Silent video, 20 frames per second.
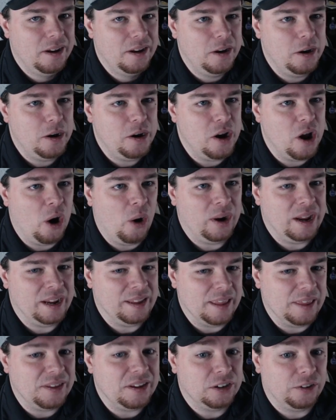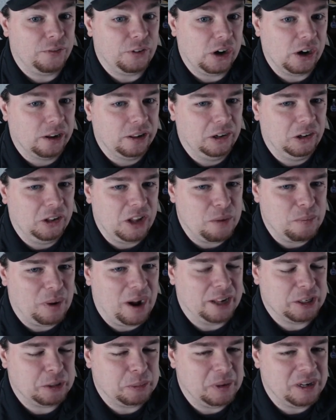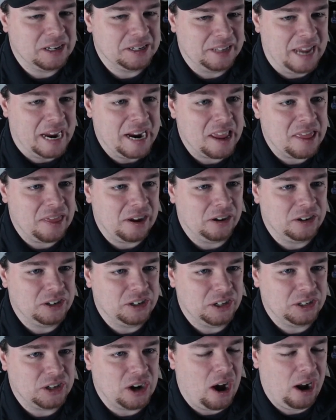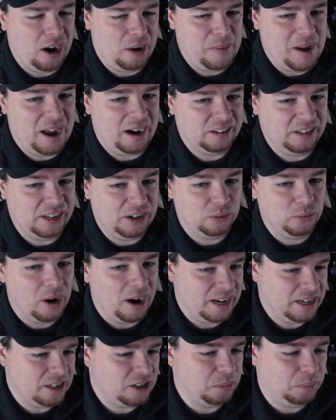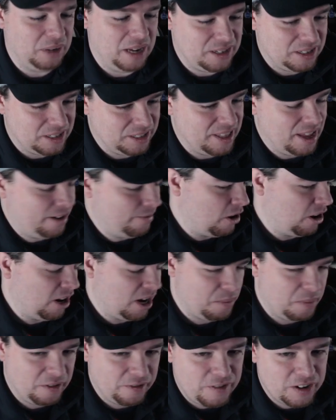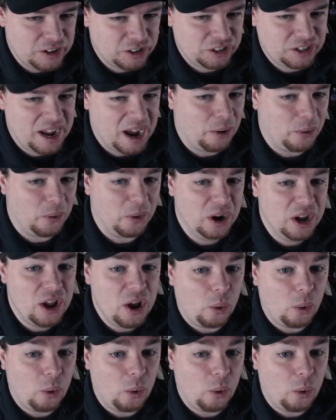noting that these are very clearly bots because like they're just automatically running to places that have already been fished out,